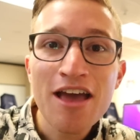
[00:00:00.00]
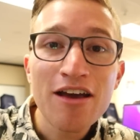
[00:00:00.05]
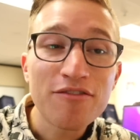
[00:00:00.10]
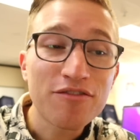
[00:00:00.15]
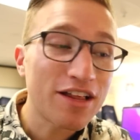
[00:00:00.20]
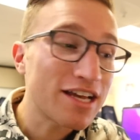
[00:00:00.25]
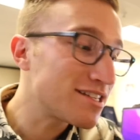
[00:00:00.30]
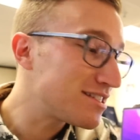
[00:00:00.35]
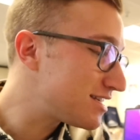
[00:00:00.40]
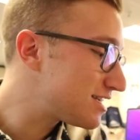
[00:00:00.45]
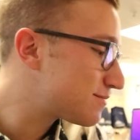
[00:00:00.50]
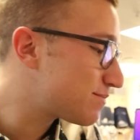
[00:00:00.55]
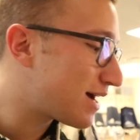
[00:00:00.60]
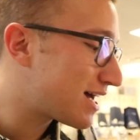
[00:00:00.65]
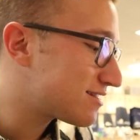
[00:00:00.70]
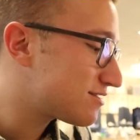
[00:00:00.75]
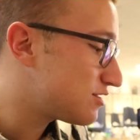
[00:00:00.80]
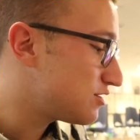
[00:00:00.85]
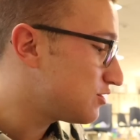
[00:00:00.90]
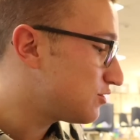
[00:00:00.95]

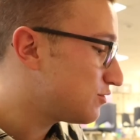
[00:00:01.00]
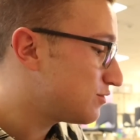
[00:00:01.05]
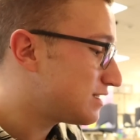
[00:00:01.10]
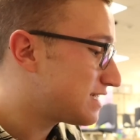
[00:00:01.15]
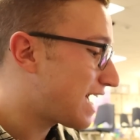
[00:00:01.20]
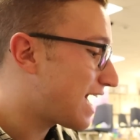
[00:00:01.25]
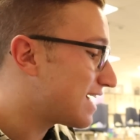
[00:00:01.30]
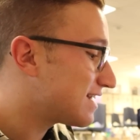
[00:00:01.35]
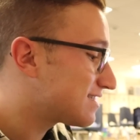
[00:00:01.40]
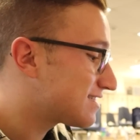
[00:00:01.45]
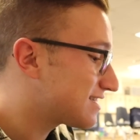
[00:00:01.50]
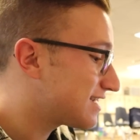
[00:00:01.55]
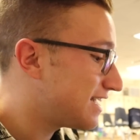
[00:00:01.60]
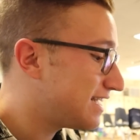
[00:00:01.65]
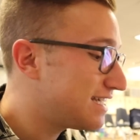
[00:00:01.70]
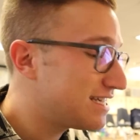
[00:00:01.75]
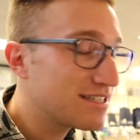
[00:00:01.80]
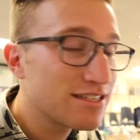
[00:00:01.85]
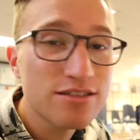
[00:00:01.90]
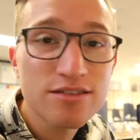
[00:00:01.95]
FlexiSpot's new desk
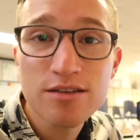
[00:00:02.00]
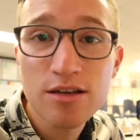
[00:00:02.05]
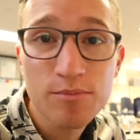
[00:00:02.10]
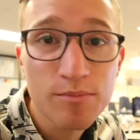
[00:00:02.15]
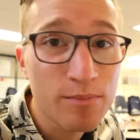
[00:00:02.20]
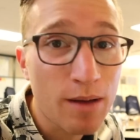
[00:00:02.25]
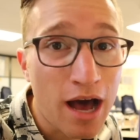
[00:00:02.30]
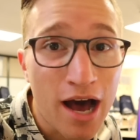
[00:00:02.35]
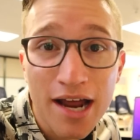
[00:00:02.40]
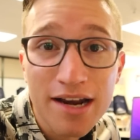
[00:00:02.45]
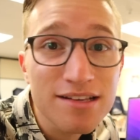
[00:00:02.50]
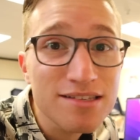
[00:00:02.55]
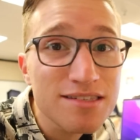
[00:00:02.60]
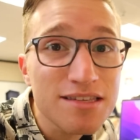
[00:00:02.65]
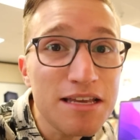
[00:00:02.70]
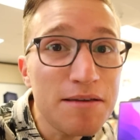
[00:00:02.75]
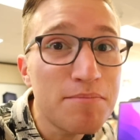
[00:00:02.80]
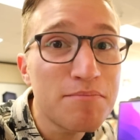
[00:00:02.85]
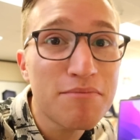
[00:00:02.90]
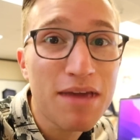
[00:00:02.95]
is
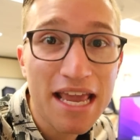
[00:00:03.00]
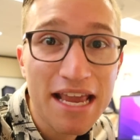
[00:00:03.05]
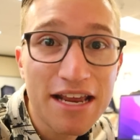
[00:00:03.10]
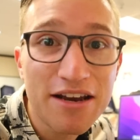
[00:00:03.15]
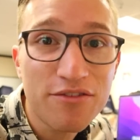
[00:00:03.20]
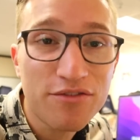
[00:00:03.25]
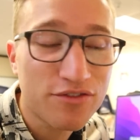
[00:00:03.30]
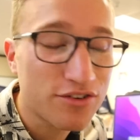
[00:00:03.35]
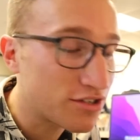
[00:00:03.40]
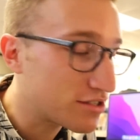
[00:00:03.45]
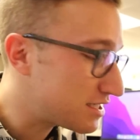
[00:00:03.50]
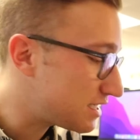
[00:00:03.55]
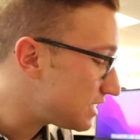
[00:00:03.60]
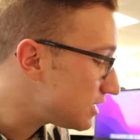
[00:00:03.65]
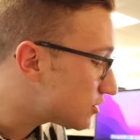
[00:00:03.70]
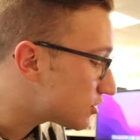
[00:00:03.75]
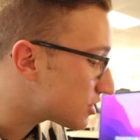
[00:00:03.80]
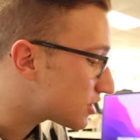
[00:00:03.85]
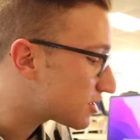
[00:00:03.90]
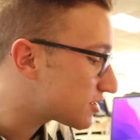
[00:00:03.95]
honestly made for
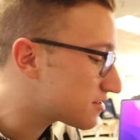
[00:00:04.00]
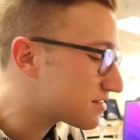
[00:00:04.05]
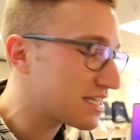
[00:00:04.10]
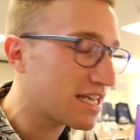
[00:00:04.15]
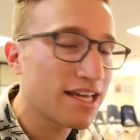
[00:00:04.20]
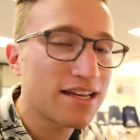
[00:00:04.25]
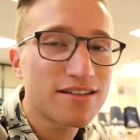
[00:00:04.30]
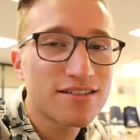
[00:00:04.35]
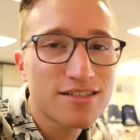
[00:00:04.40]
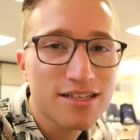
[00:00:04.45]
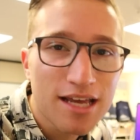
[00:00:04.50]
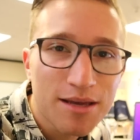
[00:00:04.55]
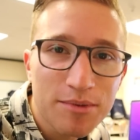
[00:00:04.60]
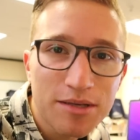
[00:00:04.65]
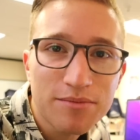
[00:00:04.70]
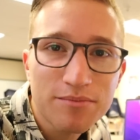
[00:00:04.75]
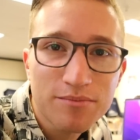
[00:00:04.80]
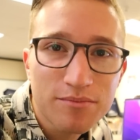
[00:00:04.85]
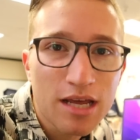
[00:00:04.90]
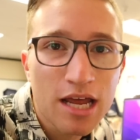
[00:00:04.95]
teachers and, I
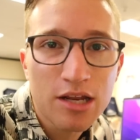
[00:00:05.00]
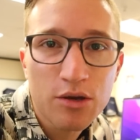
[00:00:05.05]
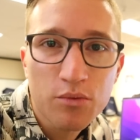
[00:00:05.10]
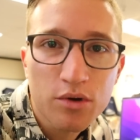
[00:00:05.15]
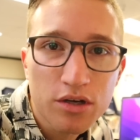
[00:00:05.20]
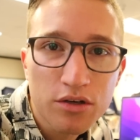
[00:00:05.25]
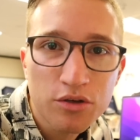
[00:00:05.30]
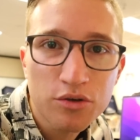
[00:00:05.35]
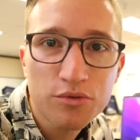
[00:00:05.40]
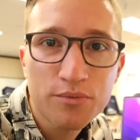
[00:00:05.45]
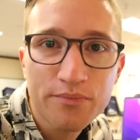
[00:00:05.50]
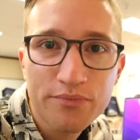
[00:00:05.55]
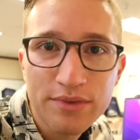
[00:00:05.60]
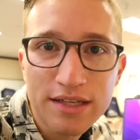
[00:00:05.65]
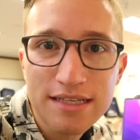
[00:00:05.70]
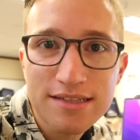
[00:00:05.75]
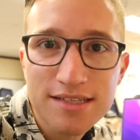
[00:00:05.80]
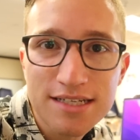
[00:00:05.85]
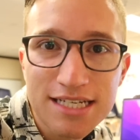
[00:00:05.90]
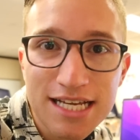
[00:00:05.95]
mean, anyone who
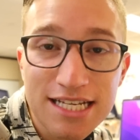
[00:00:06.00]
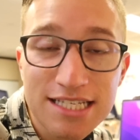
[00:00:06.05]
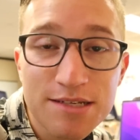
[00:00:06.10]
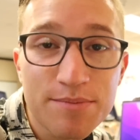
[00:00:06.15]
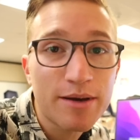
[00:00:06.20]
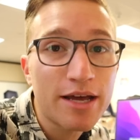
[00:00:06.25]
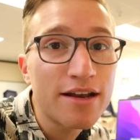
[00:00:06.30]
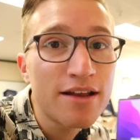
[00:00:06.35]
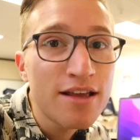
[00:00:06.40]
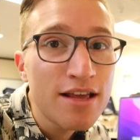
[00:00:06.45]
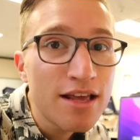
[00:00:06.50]
needs a desk, but